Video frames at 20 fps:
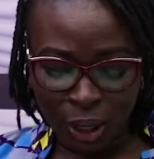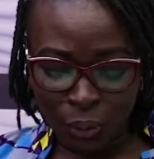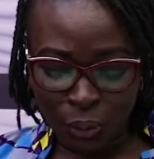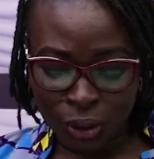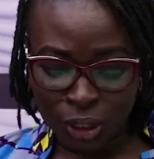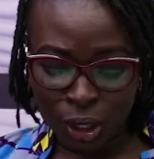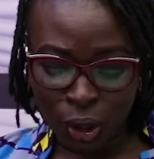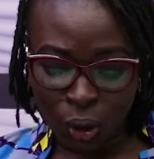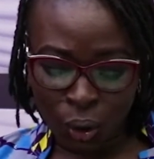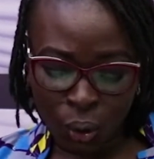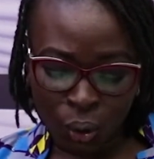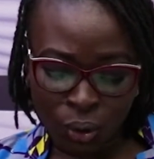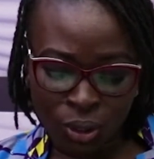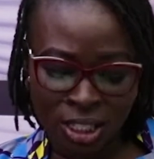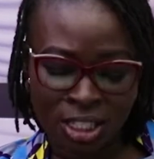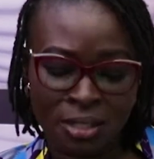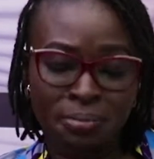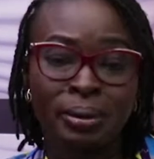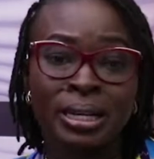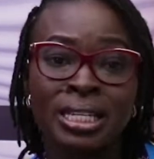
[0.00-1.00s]
with a
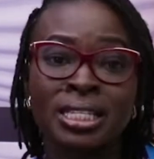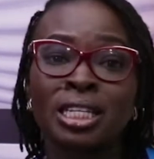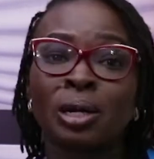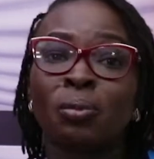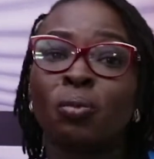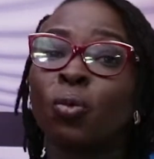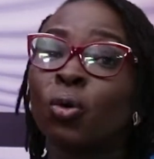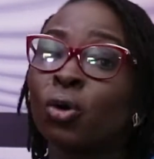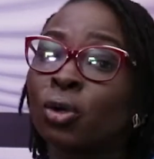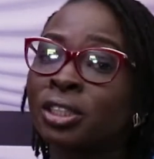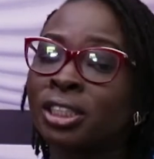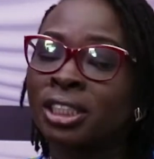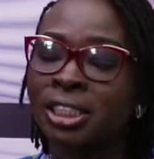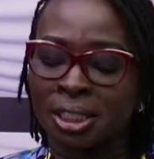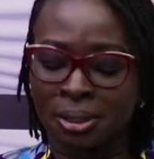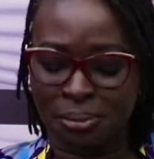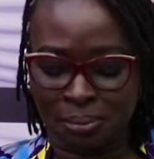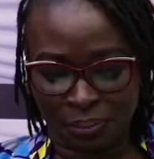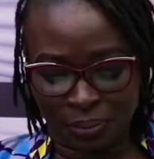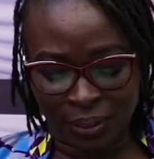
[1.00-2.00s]
quote by Sam
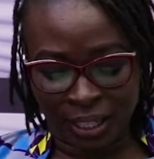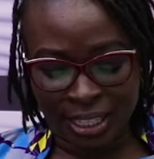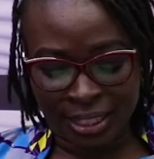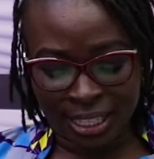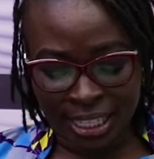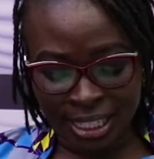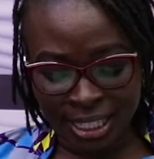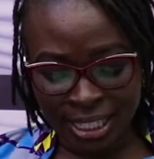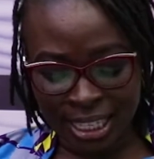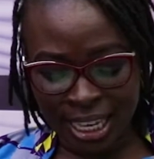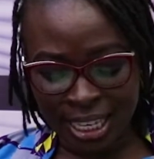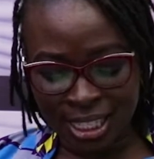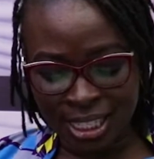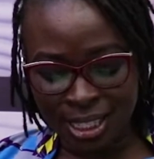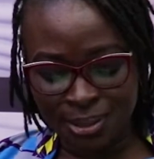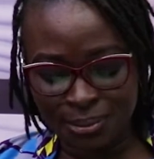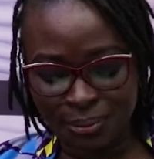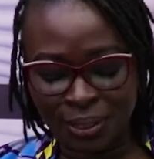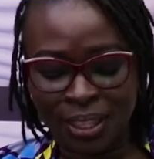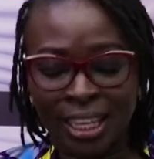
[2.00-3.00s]
Walton that says,